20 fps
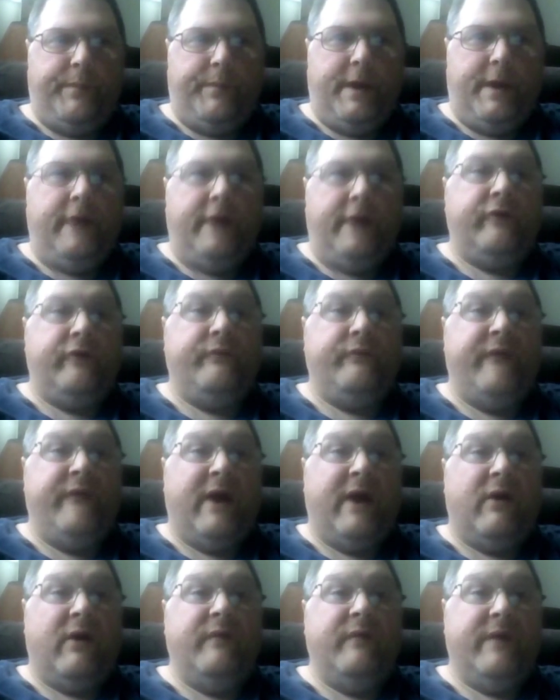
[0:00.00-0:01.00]
It's
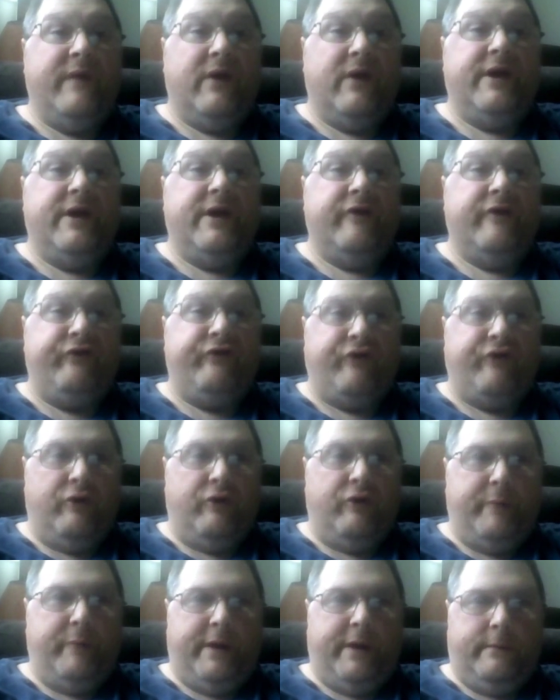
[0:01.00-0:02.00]
very, very
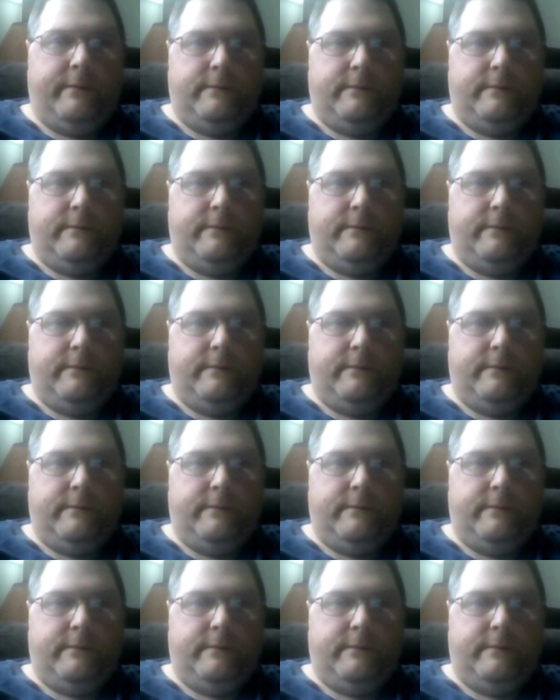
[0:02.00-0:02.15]
disturbing